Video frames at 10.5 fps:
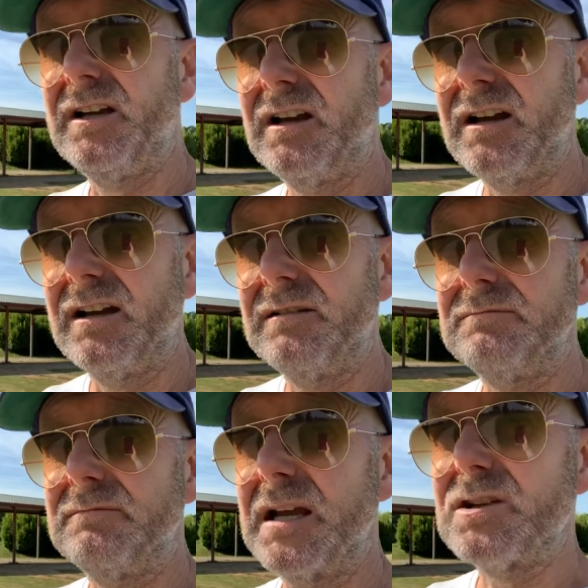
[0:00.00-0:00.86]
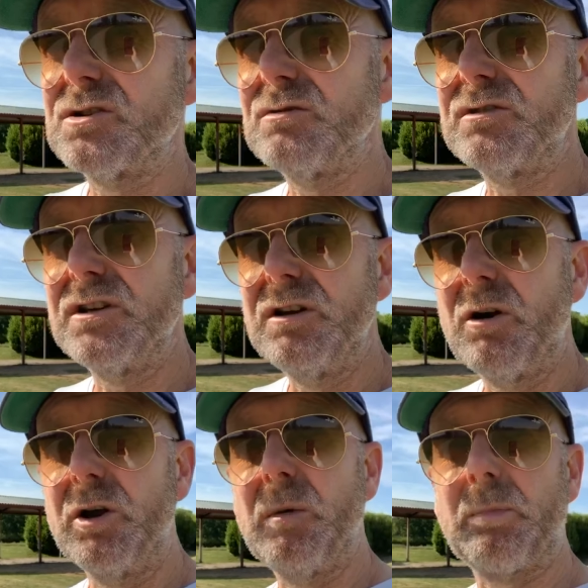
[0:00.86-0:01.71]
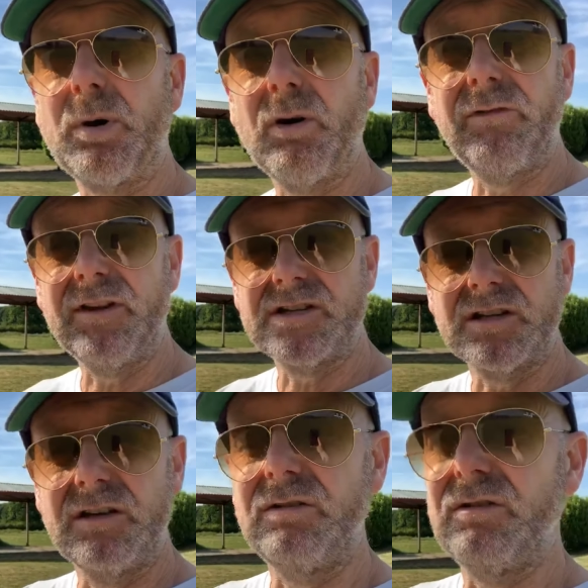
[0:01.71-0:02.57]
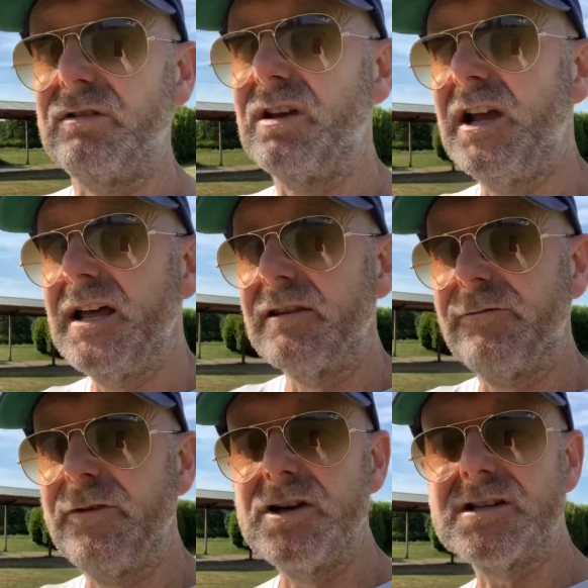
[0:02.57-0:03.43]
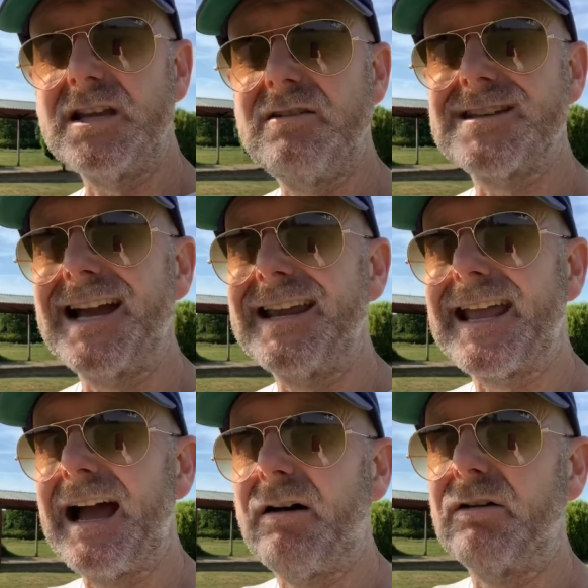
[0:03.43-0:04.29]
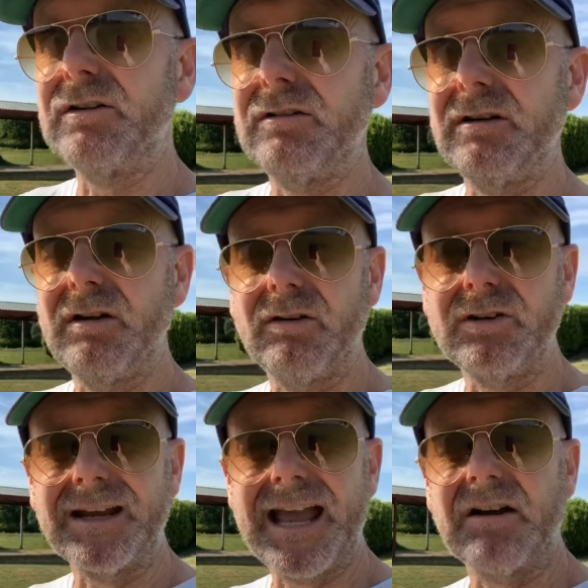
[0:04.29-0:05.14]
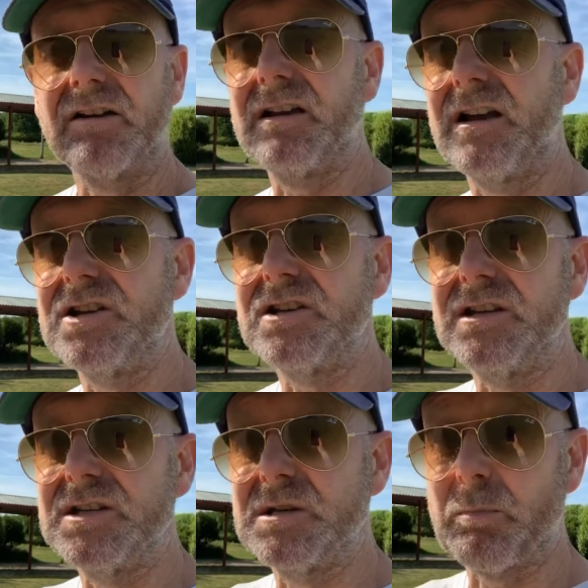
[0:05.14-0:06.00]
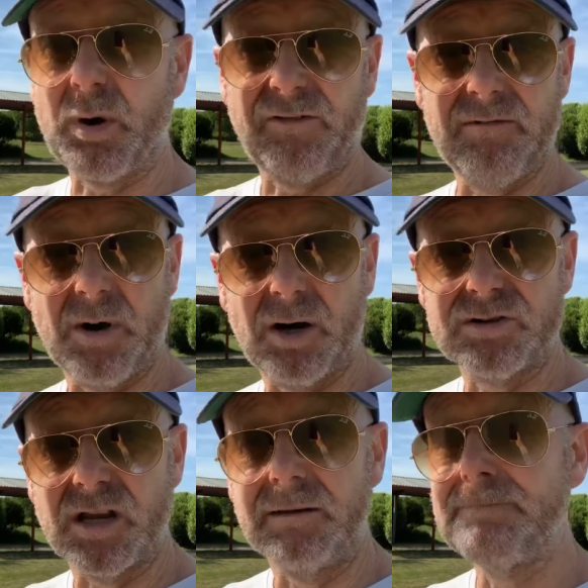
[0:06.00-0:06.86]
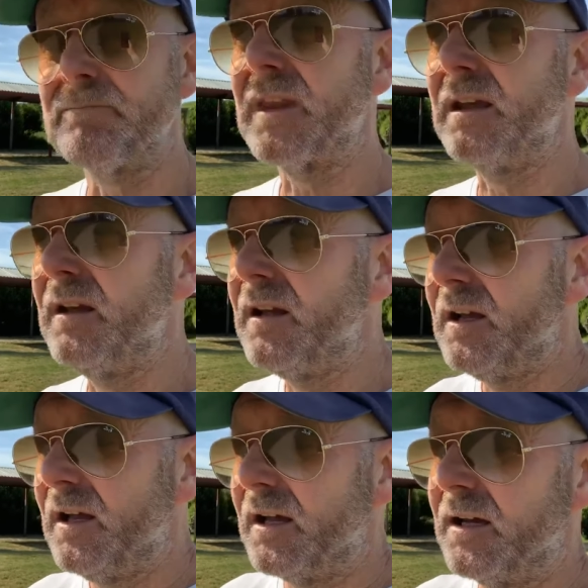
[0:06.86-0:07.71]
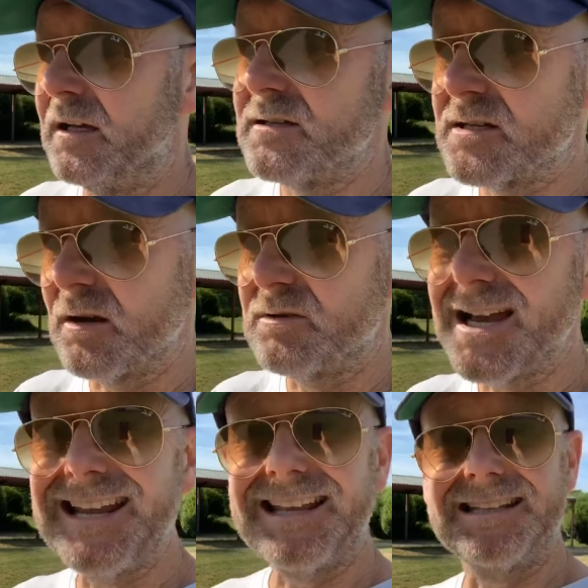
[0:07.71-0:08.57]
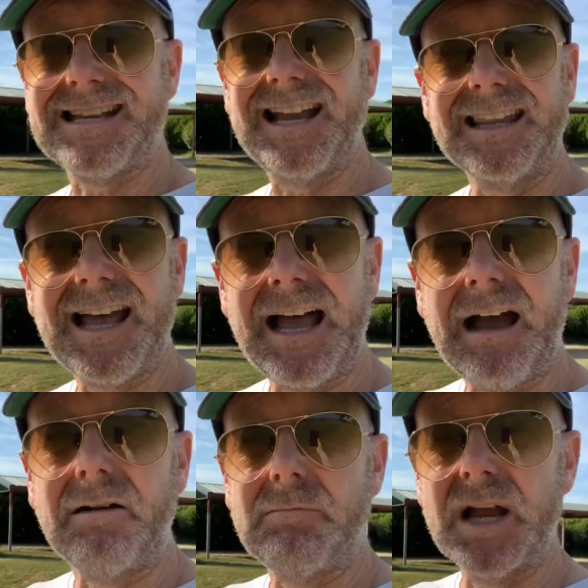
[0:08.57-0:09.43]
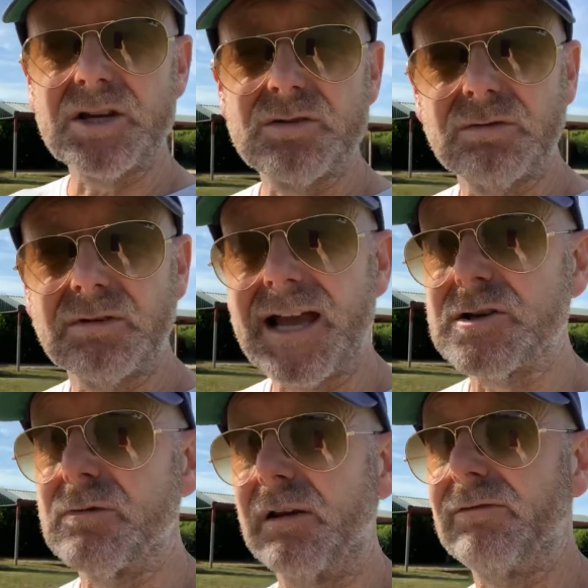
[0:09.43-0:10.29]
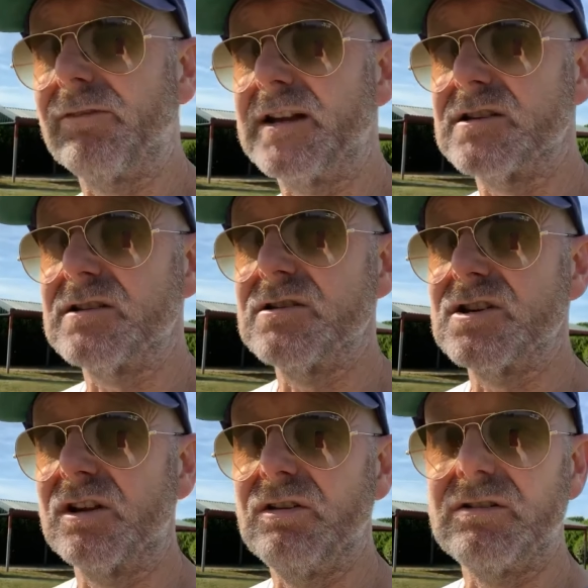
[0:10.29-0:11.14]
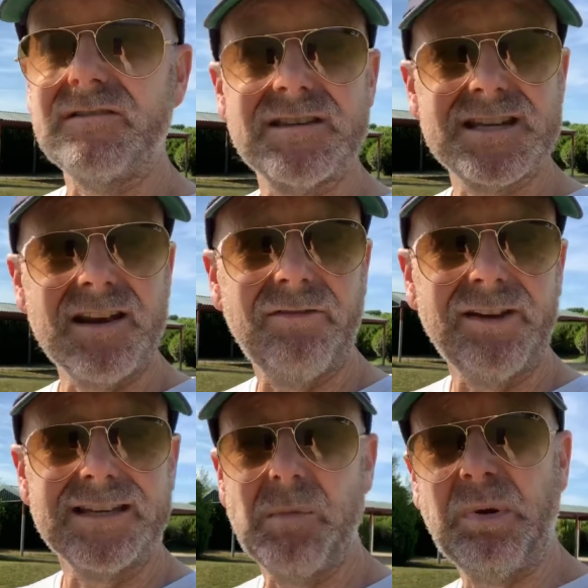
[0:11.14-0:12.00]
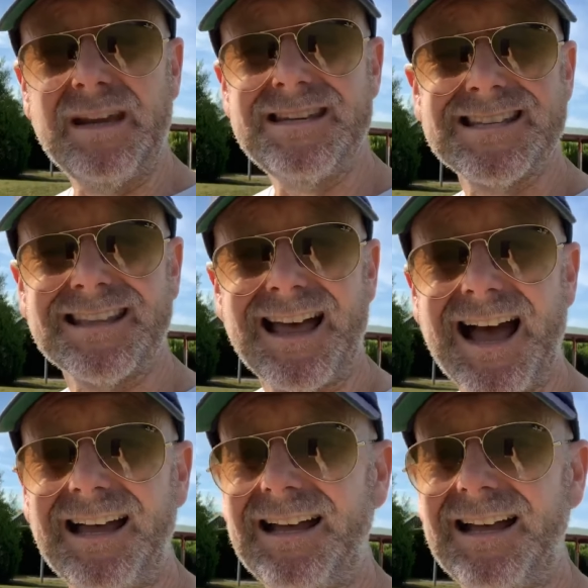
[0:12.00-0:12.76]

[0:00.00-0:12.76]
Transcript: uh, make sure that you've got your profit secured. The first thing you take out on your on your calculation is your profit margin, and so take take that out. Make sure that's ring fenced and secured. If there's anything dipping into that,